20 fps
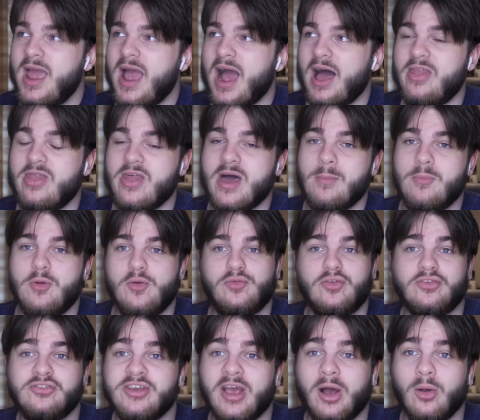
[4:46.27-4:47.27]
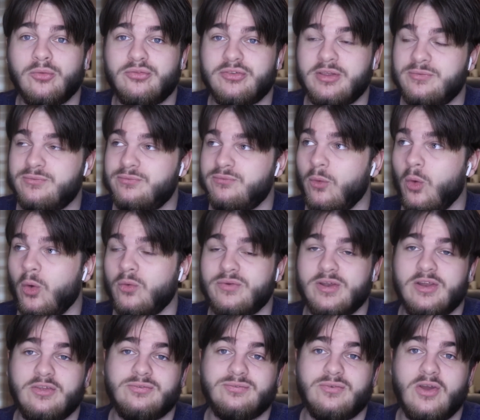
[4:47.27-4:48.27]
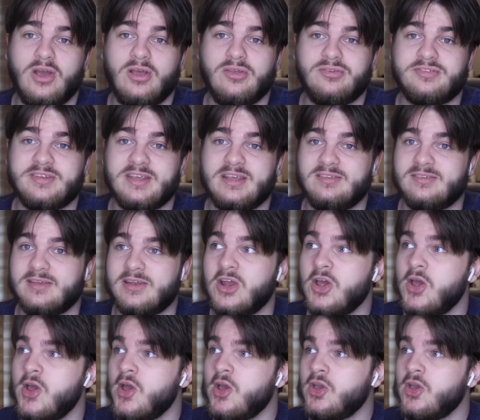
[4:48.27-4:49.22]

and then moved to Chelsea, 4th in his first season,